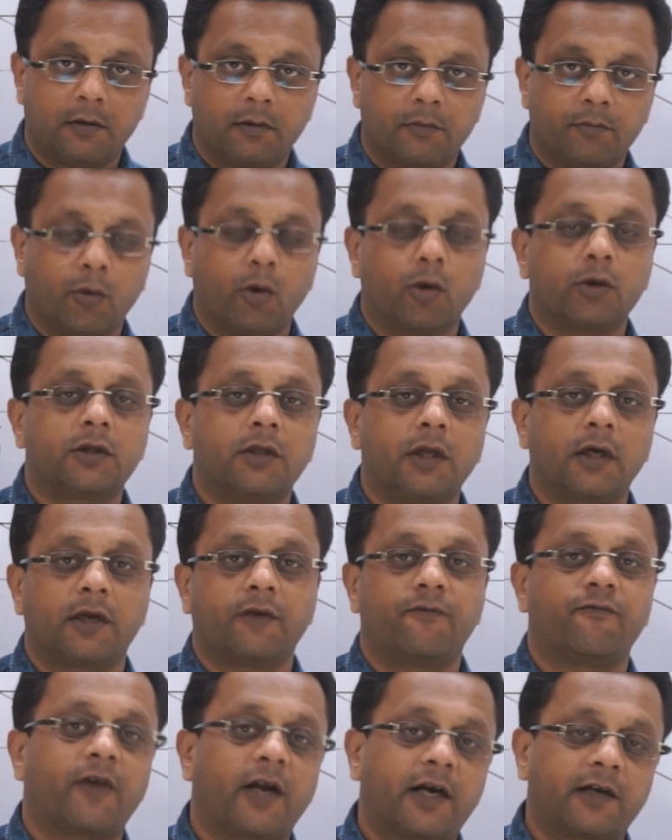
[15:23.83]
Both the
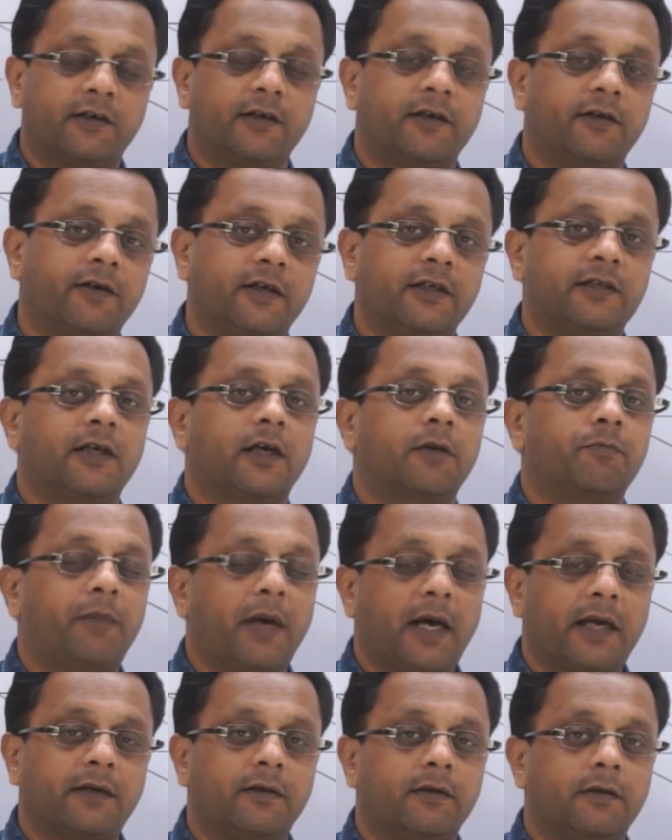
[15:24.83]
refracted rays are
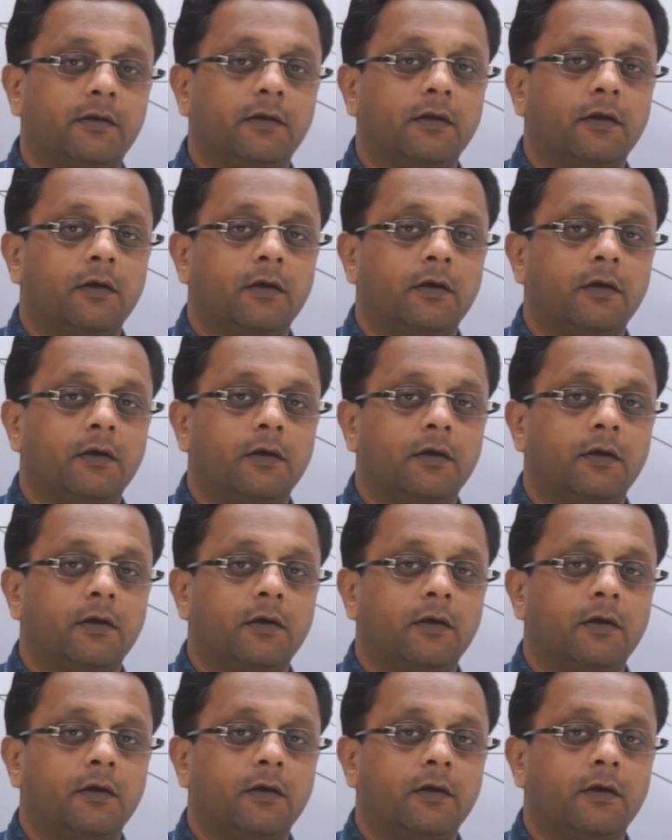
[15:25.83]
parallel.